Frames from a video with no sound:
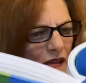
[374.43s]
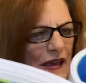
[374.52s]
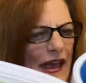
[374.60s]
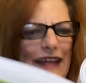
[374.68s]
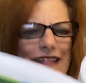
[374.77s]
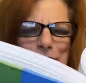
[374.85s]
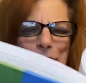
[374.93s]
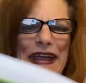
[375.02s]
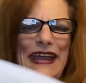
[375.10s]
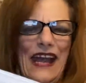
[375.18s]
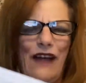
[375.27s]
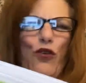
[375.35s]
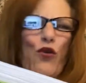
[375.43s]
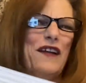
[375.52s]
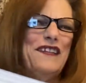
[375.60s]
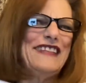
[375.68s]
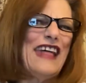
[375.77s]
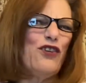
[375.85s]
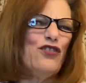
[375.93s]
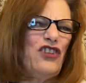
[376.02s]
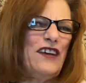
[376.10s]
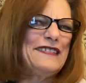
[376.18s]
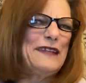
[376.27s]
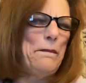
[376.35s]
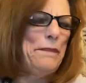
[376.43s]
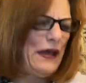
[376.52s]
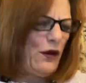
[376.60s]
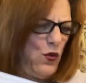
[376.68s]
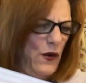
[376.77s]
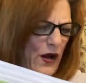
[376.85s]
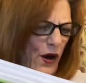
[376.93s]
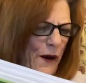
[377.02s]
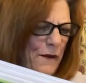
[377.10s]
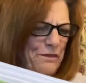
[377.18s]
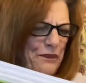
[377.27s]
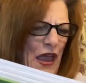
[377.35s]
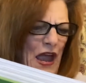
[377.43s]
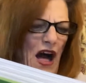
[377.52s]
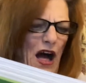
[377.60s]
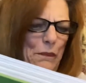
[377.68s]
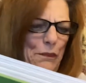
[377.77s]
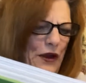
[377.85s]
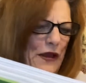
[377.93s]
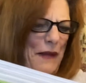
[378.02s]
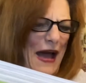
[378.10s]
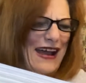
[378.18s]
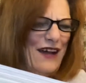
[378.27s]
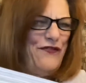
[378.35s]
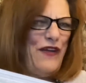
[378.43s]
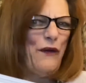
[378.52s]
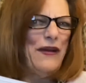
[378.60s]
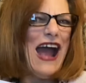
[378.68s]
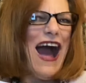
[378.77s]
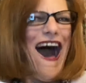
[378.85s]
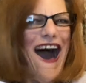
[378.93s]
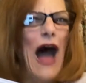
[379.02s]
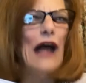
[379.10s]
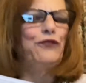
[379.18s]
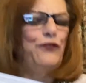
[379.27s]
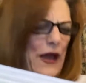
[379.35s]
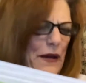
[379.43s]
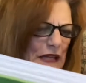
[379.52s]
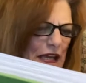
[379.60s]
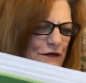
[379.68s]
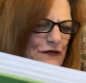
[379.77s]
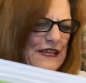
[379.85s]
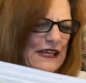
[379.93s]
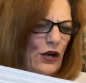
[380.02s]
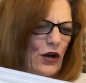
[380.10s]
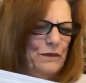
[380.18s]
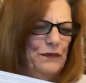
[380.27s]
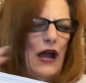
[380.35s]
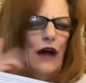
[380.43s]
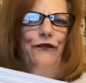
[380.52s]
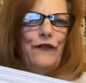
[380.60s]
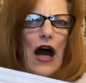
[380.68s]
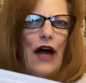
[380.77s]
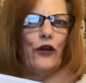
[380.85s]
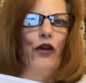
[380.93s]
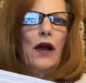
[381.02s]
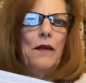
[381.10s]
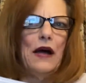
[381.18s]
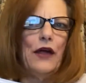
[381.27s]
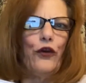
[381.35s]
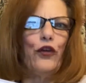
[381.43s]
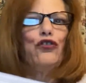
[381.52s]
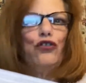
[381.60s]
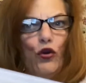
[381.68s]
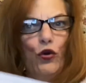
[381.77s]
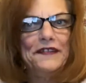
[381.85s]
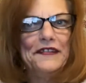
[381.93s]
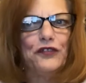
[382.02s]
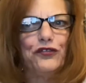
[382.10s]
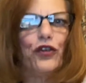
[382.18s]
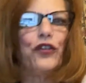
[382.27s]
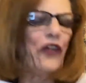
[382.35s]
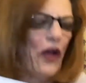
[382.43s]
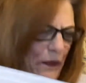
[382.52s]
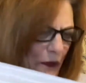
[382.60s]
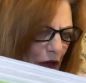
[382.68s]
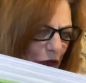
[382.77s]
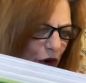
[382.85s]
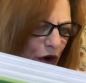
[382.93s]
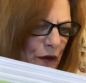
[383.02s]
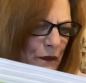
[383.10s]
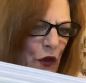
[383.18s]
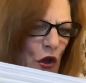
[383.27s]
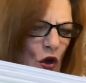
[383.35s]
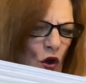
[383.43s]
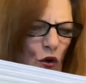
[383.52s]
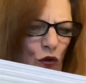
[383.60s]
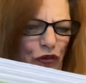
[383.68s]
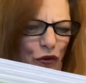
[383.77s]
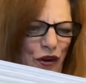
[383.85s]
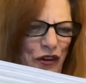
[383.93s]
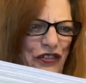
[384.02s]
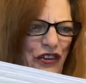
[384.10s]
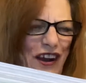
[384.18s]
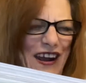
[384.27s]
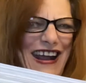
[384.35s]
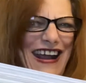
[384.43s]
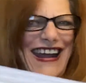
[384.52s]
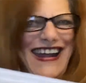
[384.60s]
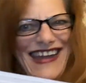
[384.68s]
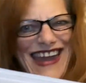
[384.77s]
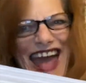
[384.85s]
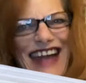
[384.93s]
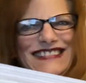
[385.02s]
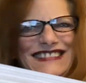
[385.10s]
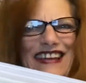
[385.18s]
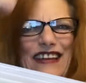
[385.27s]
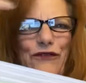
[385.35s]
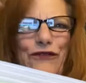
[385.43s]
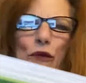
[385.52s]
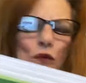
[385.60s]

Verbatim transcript: And speaking of horns that are just a bit queer, I'll bring back a very odd family of deer a father, a mother, two sisters, a brother, whose horns are connected from